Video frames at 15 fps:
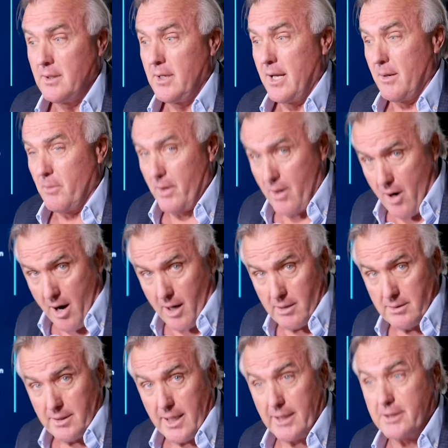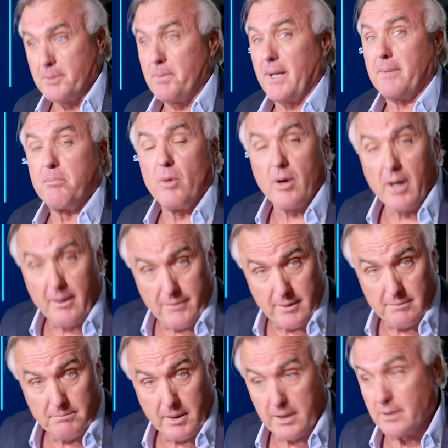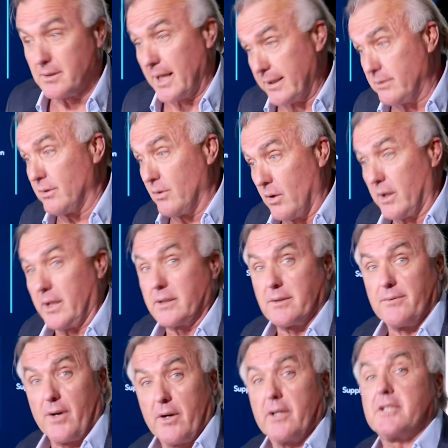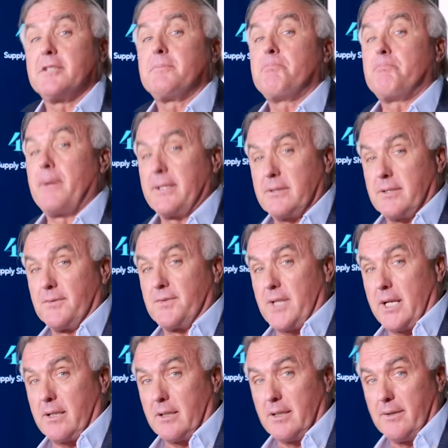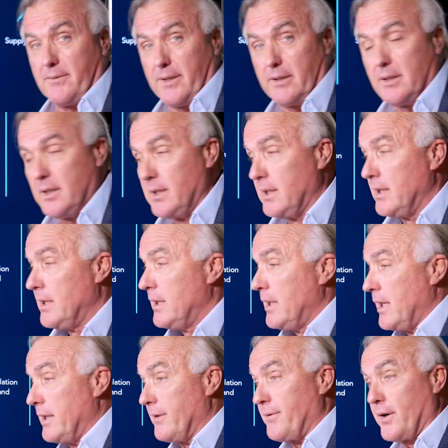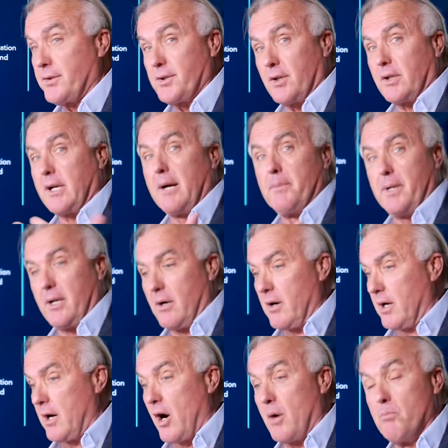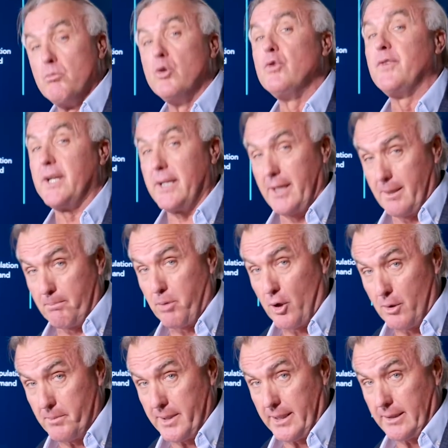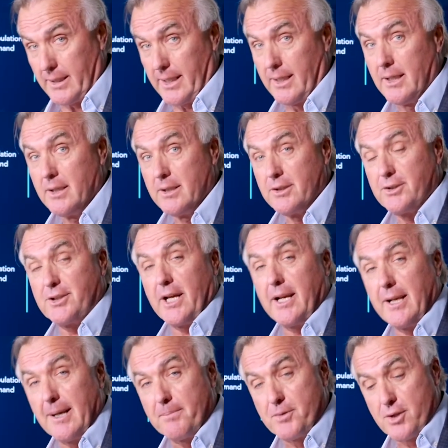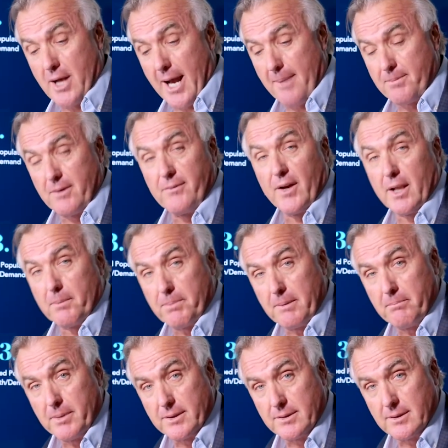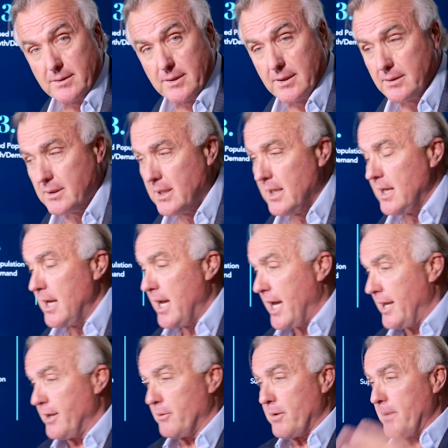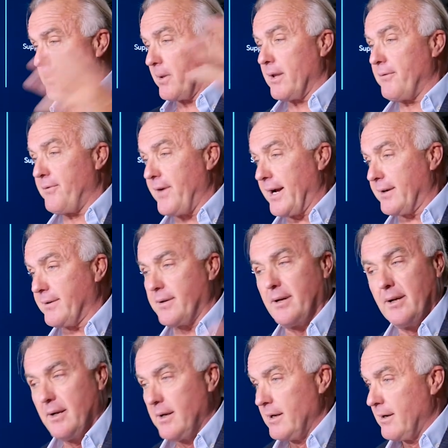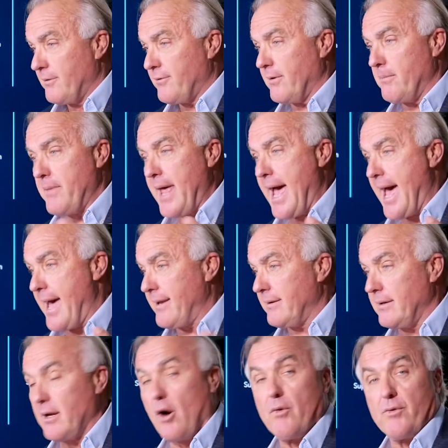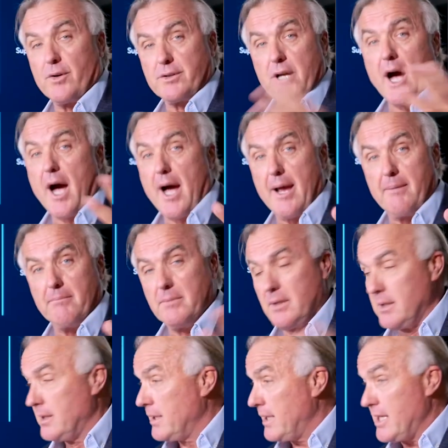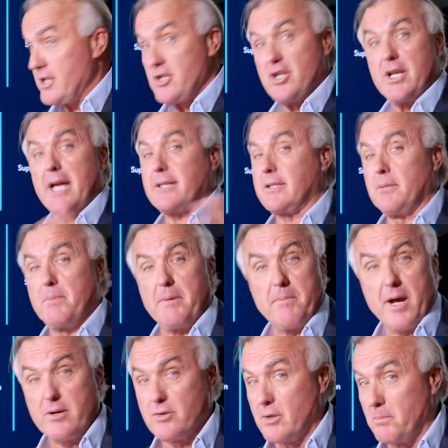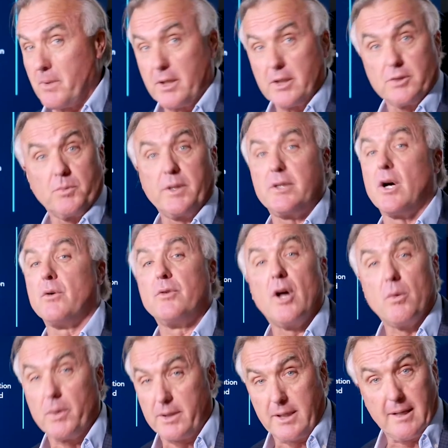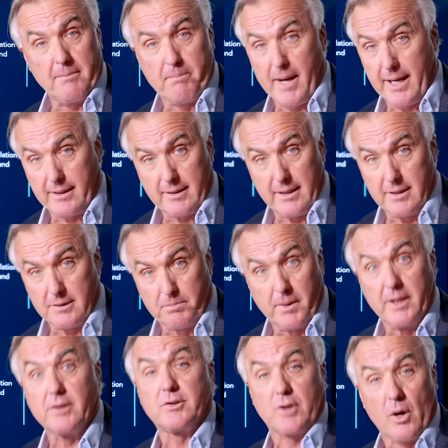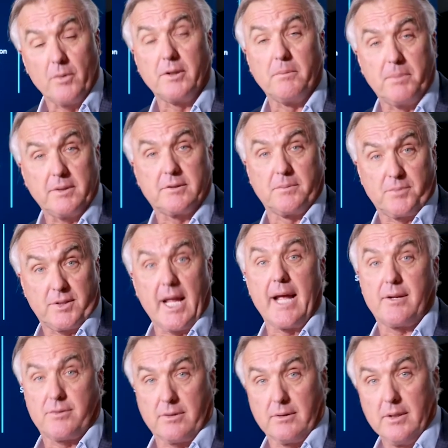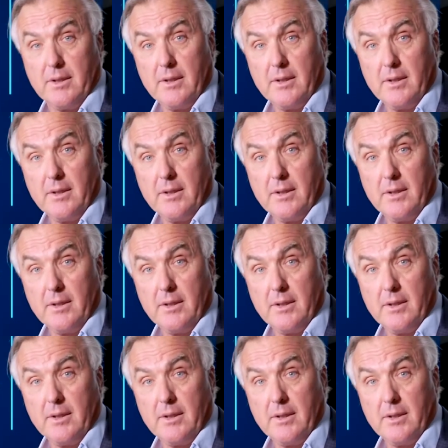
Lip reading: And we are. And expect more of it. Because like New York, it's a very expensive state to live in. And the folks that are coming here are moving here permanently, setting up shop, developing businesses. And the ripple effect from that over time is yet to be measured, because we don't know what the impact is, but it's going to be substantial.